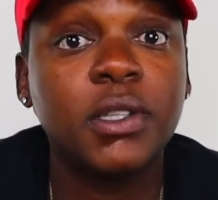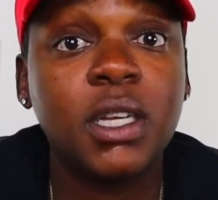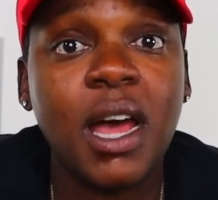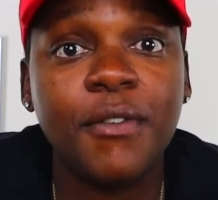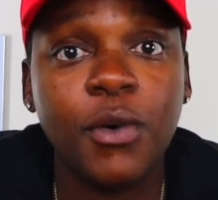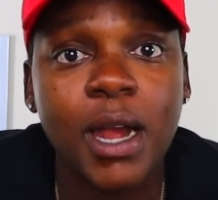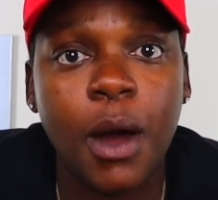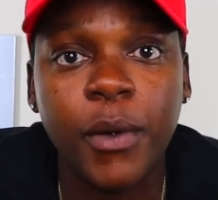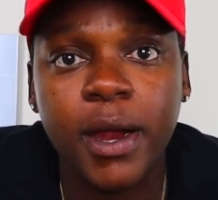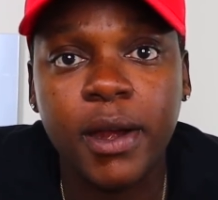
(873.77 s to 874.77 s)
The devil will
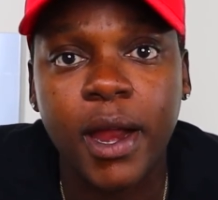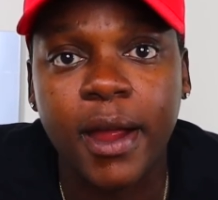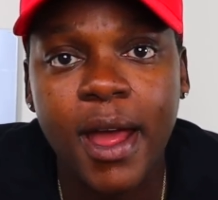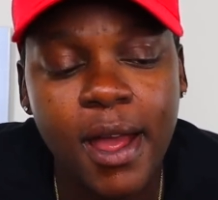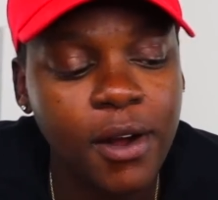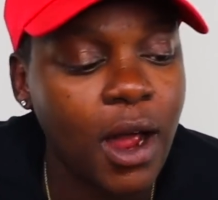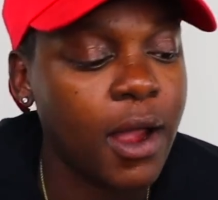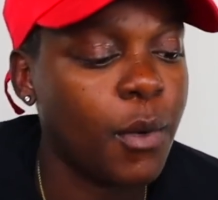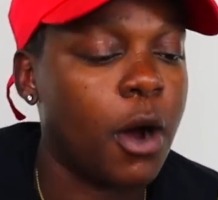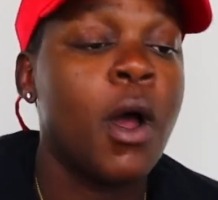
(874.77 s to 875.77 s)
not win today. Hell no,
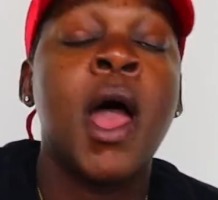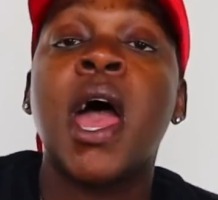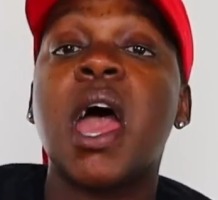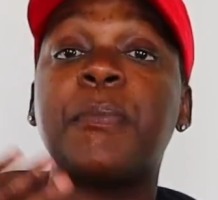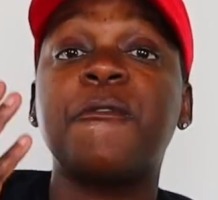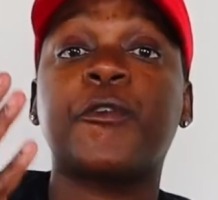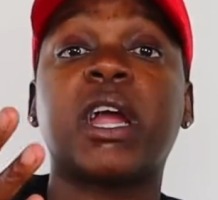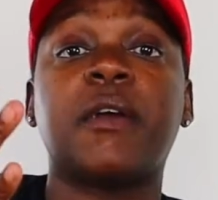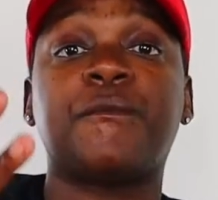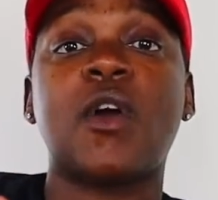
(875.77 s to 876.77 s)
he won't. Happy
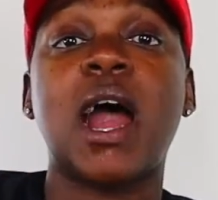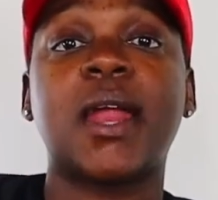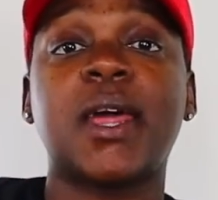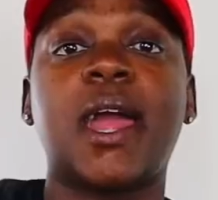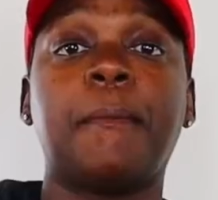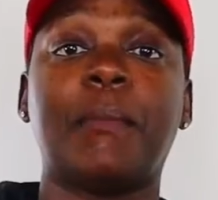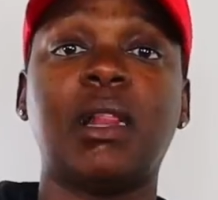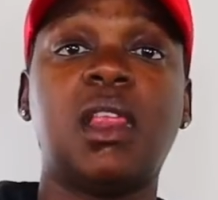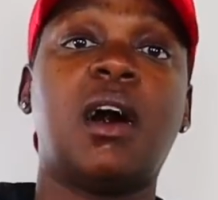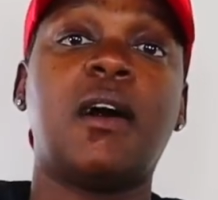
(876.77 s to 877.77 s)
freaking Friday,
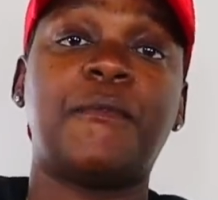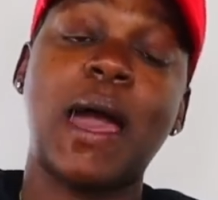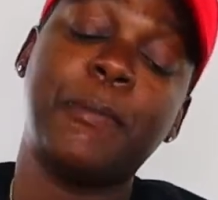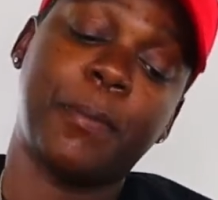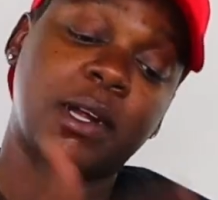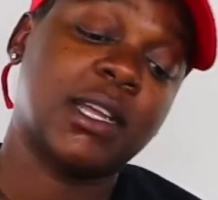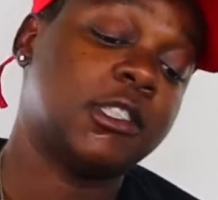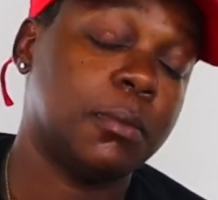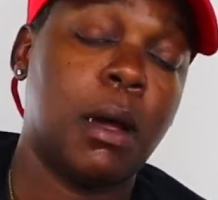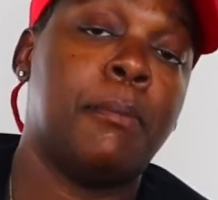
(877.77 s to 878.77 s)
my love. Happy birthday
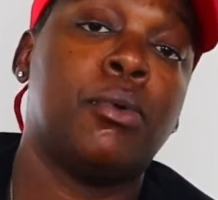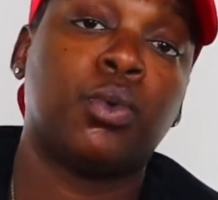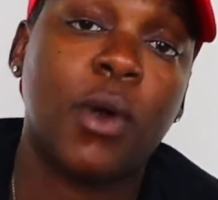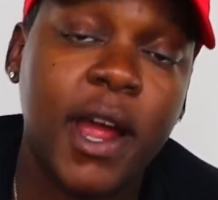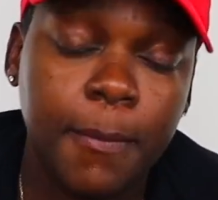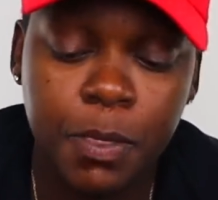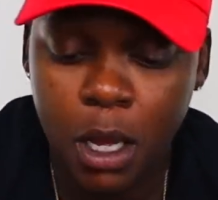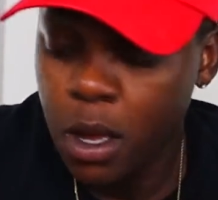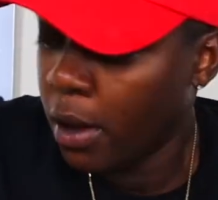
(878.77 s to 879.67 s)
to my beret